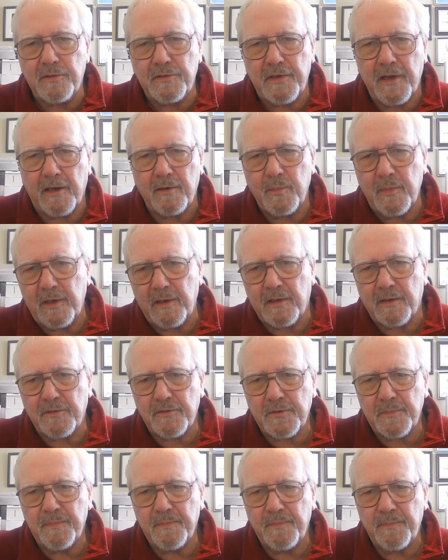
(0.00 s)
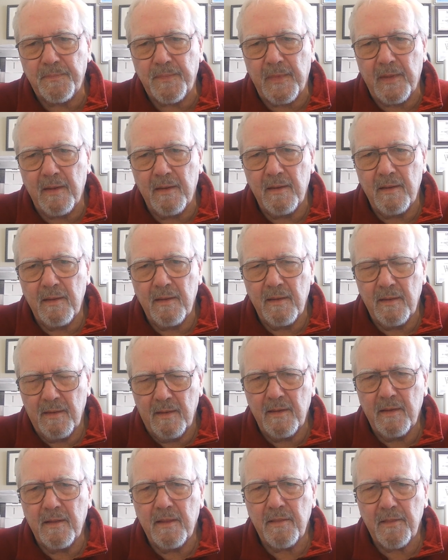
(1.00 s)
in 10 minutes.
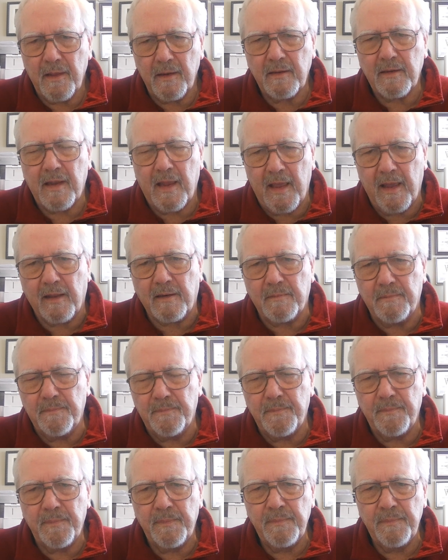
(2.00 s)
Think ahead.